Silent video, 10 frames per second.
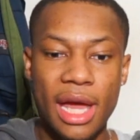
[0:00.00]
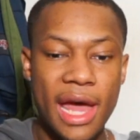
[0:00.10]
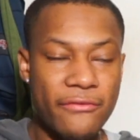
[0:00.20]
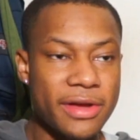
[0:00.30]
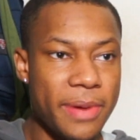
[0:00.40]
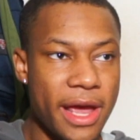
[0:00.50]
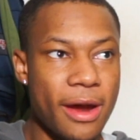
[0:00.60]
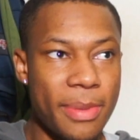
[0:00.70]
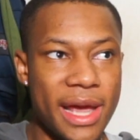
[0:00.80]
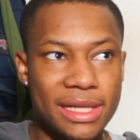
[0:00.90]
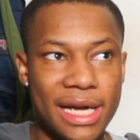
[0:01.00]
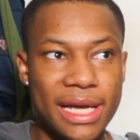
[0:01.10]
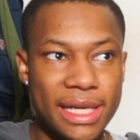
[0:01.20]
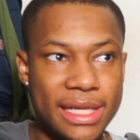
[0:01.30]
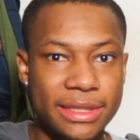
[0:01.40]
Every pair of pants that I
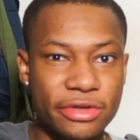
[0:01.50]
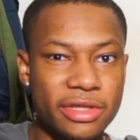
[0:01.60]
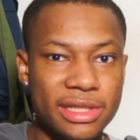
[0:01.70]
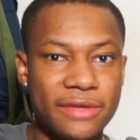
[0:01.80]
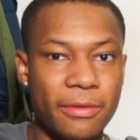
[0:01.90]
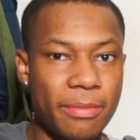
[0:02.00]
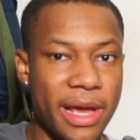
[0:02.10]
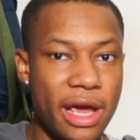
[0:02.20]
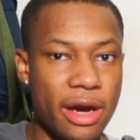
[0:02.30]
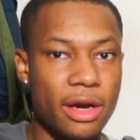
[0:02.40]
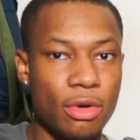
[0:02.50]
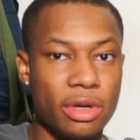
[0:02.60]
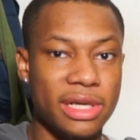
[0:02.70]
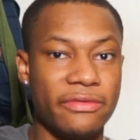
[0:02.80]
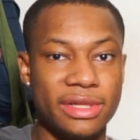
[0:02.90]
get is literally a different pair or
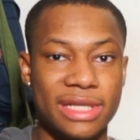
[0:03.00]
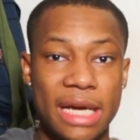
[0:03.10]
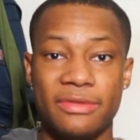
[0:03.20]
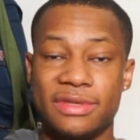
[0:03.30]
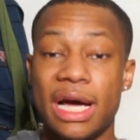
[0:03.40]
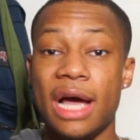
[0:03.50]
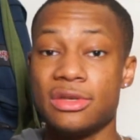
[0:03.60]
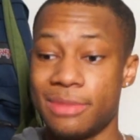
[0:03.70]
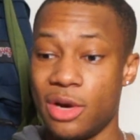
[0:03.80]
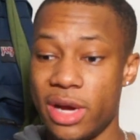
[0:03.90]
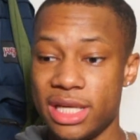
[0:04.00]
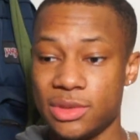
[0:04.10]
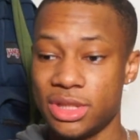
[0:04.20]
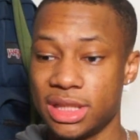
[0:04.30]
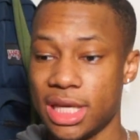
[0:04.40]
different type of size on my waist,
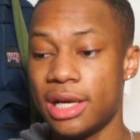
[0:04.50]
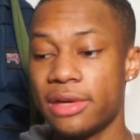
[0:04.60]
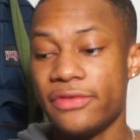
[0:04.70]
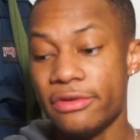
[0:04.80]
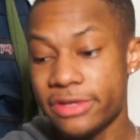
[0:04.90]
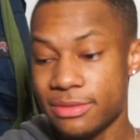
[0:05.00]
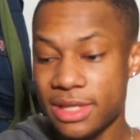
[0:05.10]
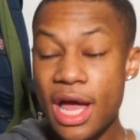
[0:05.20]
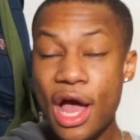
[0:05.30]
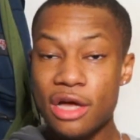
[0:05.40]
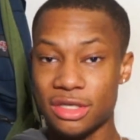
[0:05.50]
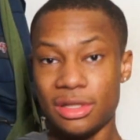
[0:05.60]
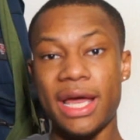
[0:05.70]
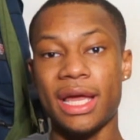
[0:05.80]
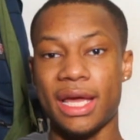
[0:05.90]
which is kind of confusing to me. So
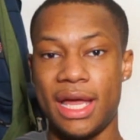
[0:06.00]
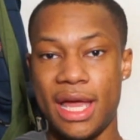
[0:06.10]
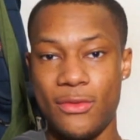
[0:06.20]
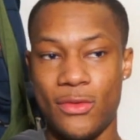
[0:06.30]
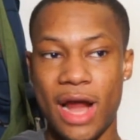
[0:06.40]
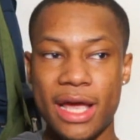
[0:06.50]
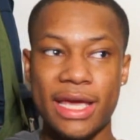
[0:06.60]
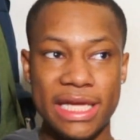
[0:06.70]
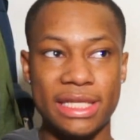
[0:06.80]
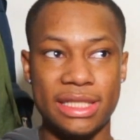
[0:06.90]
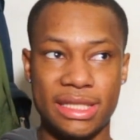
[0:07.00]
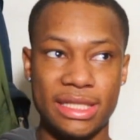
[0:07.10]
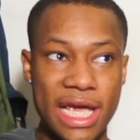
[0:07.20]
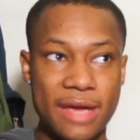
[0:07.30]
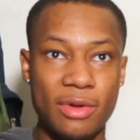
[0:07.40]
like when I get
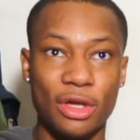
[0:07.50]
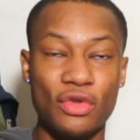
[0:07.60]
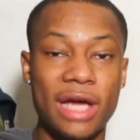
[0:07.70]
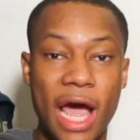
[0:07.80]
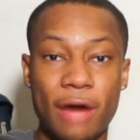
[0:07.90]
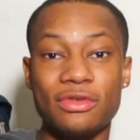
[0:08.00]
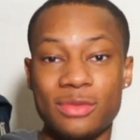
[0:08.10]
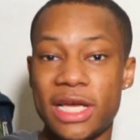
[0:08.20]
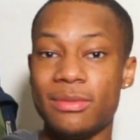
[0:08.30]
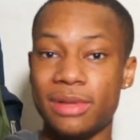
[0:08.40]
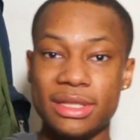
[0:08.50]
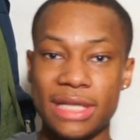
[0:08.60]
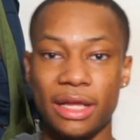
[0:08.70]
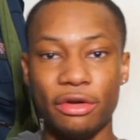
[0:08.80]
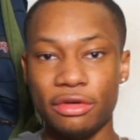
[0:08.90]
same clothing items from same places,
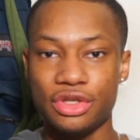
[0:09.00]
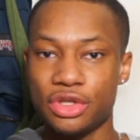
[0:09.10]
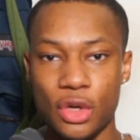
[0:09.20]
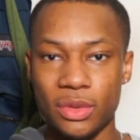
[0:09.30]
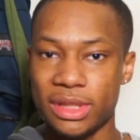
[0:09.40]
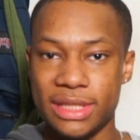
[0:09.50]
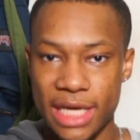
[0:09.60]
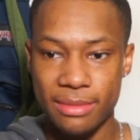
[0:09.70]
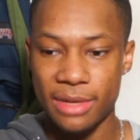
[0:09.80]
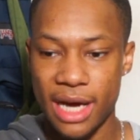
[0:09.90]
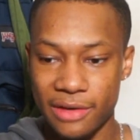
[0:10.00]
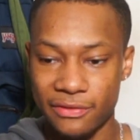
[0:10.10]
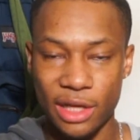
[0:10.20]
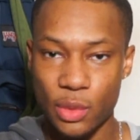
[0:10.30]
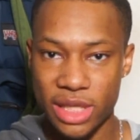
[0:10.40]
I literally just go with the same kind
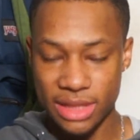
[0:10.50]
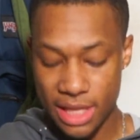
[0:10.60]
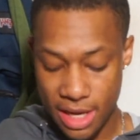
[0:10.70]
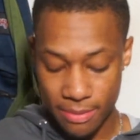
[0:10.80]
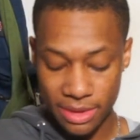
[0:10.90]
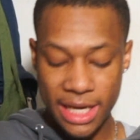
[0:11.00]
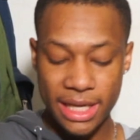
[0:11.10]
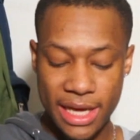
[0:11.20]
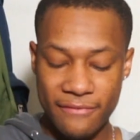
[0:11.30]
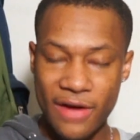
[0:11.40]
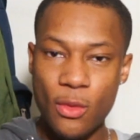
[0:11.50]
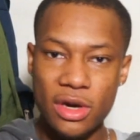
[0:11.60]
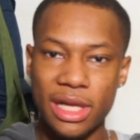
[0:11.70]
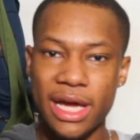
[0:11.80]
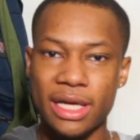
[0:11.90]
of like waist. But like if I
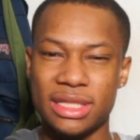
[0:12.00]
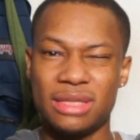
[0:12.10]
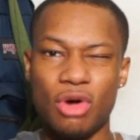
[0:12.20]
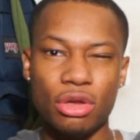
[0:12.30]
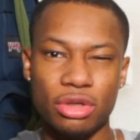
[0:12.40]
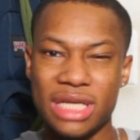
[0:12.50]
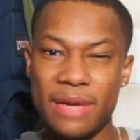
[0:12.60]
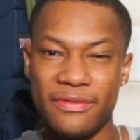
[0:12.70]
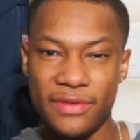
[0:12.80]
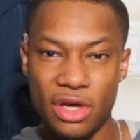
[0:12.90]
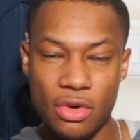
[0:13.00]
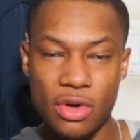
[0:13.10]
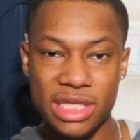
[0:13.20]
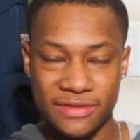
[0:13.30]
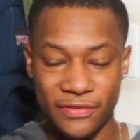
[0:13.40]
want like a smaller type feel
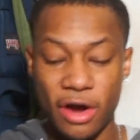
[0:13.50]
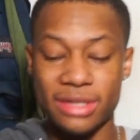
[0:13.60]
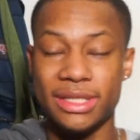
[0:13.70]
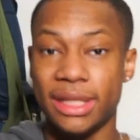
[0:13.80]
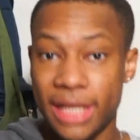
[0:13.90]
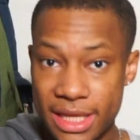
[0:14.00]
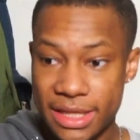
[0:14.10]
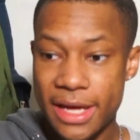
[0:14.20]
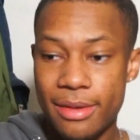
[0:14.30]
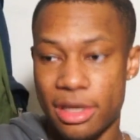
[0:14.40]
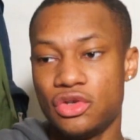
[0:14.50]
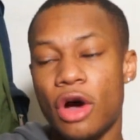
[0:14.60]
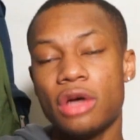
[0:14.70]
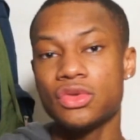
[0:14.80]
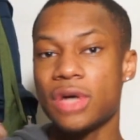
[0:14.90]
as far as the length, because you
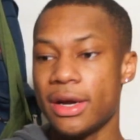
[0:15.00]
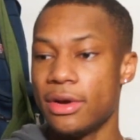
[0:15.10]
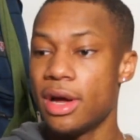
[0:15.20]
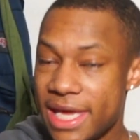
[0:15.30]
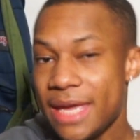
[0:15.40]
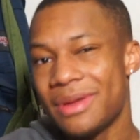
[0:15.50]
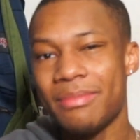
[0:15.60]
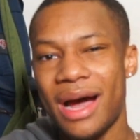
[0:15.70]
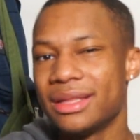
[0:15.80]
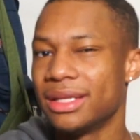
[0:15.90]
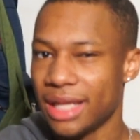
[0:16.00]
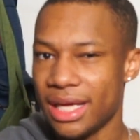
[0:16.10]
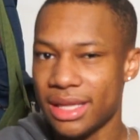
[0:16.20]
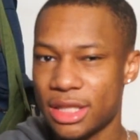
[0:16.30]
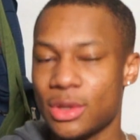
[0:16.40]
also gotta keep in mind the
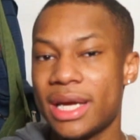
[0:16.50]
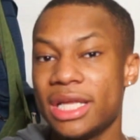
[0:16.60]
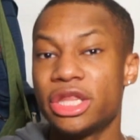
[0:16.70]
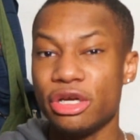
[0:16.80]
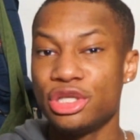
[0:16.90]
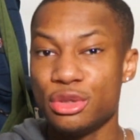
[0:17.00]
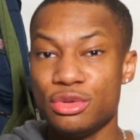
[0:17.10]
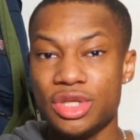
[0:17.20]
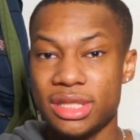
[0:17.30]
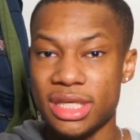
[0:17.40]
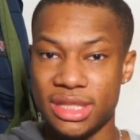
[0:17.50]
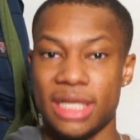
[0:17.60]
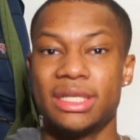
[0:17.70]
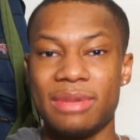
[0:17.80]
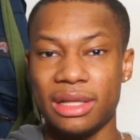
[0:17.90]
length. So I get 32 just to
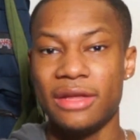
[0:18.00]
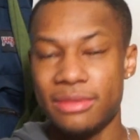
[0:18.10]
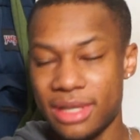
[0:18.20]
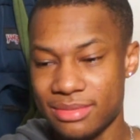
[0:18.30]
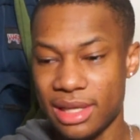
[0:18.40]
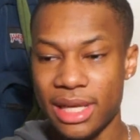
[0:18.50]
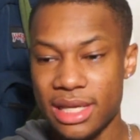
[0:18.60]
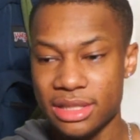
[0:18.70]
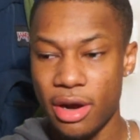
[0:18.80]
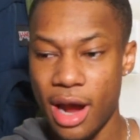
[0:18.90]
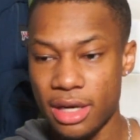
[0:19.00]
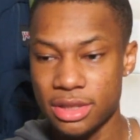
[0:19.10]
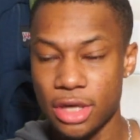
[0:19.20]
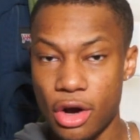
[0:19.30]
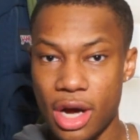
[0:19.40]
adjust to my length because my legs are kind of
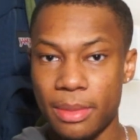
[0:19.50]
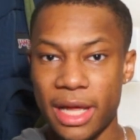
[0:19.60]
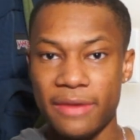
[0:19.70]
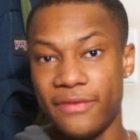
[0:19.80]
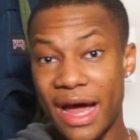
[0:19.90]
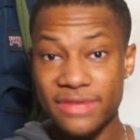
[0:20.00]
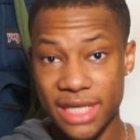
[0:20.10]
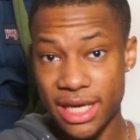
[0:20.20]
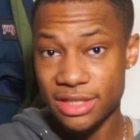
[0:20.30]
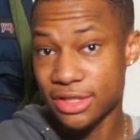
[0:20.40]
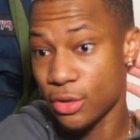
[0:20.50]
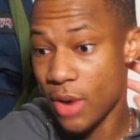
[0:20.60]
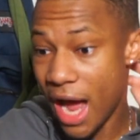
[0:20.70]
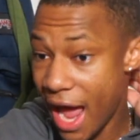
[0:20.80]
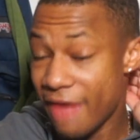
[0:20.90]
tall. I'm like 5'10", so
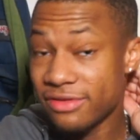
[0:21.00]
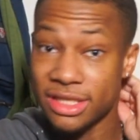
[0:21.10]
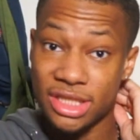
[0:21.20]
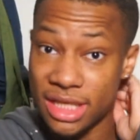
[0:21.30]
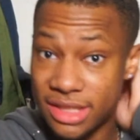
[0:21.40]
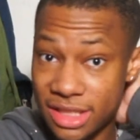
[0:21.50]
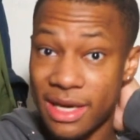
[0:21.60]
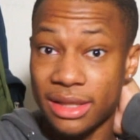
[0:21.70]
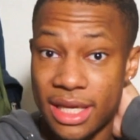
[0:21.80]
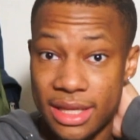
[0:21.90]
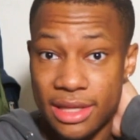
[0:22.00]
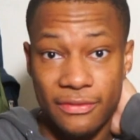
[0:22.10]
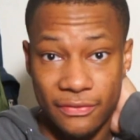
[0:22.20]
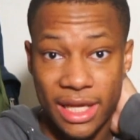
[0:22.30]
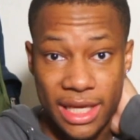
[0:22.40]
I have to adjust to my length
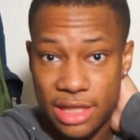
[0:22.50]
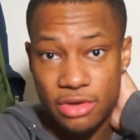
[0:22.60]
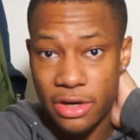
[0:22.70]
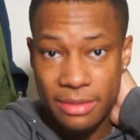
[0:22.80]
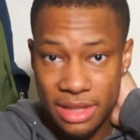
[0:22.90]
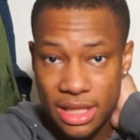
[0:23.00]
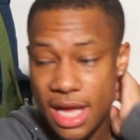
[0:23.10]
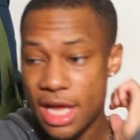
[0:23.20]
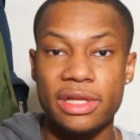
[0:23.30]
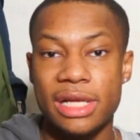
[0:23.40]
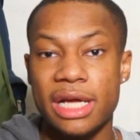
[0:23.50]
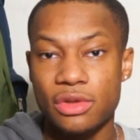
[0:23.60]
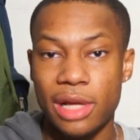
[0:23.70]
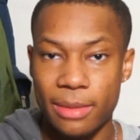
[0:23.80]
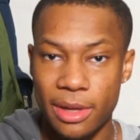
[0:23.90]
of leg, you know what I mean? The thing that I
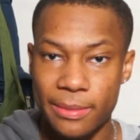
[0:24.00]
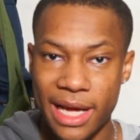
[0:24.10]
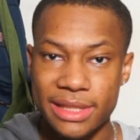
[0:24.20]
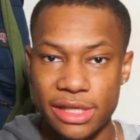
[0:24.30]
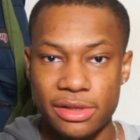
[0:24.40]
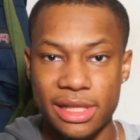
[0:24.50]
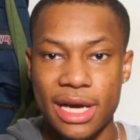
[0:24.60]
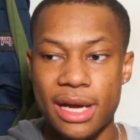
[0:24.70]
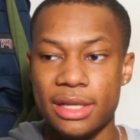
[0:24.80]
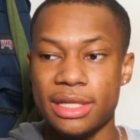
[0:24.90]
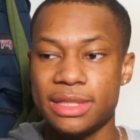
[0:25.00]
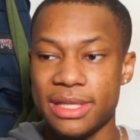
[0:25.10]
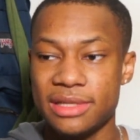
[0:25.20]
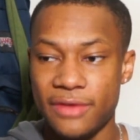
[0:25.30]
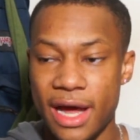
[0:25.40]
do like about BLACKTAILOR, they kind of
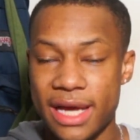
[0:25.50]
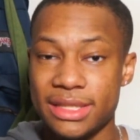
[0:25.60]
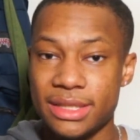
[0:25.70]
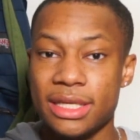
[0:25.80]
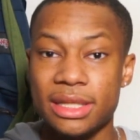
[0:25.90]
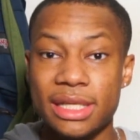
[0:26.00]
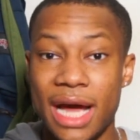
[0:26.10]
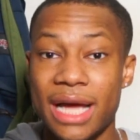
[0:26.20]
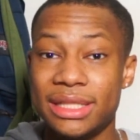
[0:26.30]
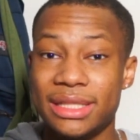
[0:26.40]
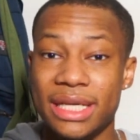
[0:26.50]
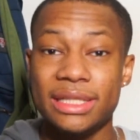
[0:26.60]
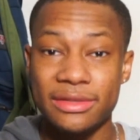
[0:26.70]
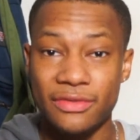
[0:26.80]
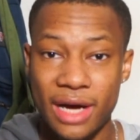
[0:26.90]
specify and singly
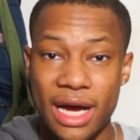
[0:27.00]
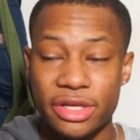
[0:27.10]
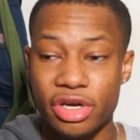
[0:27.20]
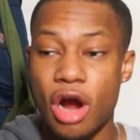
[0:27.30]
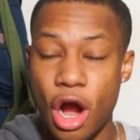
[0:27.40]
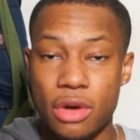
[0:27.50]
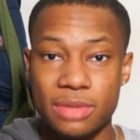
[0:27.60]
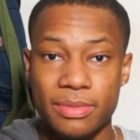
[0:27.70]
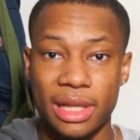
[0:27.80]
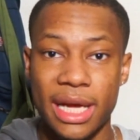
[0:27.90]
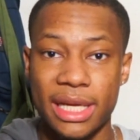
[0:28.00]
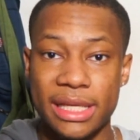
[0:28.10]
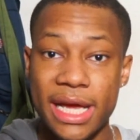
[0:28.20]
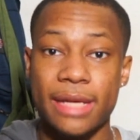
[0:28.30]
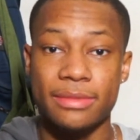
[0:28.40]
identify their cargos, but like
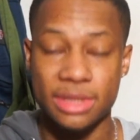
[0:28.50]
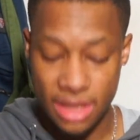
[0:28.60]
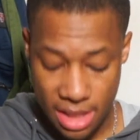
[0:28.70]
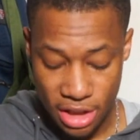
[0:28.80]
names.